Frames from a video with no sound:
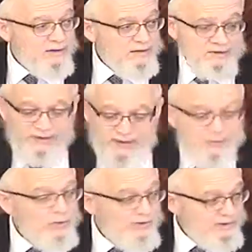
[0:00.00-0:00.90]
So
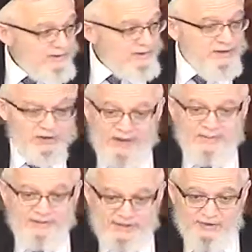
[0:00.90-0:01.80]
therefore, the
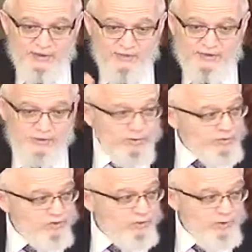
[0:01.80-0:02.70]
shepherds, they drove his
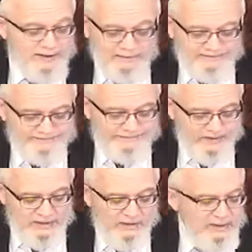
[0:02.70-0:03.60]
daughters away.
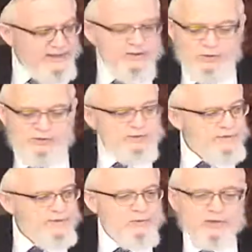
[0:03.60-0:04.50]
He's always
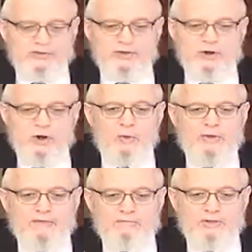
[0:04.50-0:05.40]
referred to as
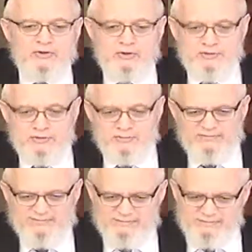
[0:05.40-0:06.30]
Kohen Mijon.
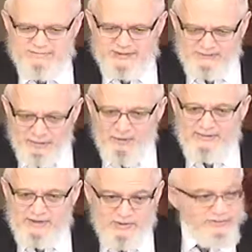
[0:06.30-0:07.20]
So if Kohen means
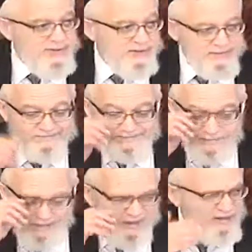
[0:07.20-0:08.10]
the priest,
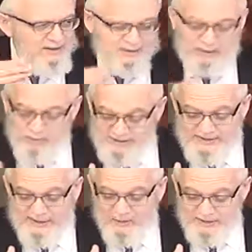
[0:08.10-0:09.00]
so I always ask
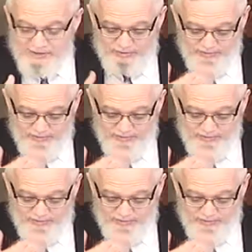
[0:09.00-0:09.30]
the question,